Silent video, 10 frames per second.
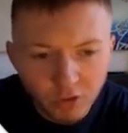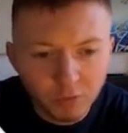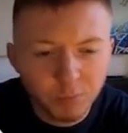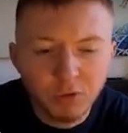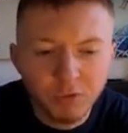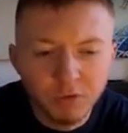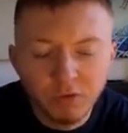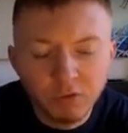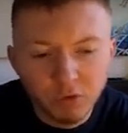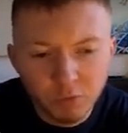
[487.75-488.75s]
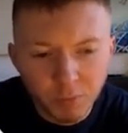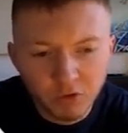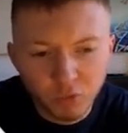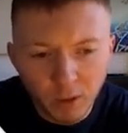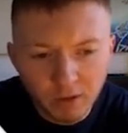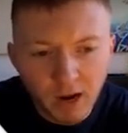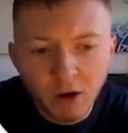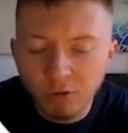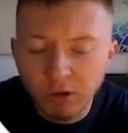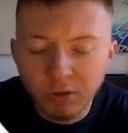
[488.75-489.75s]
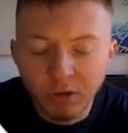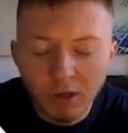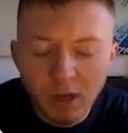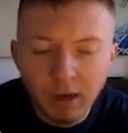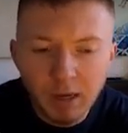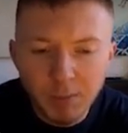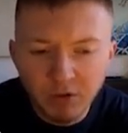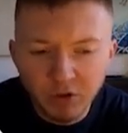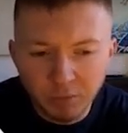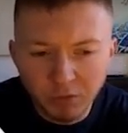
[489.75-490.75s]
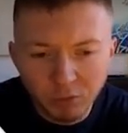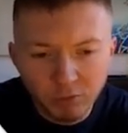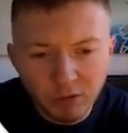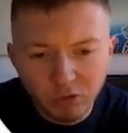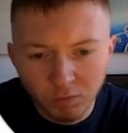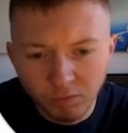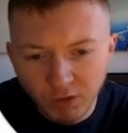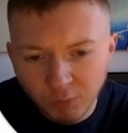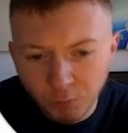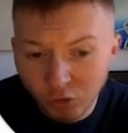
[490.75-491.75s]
because this is a special ad category that limits some of your reach on Facebook.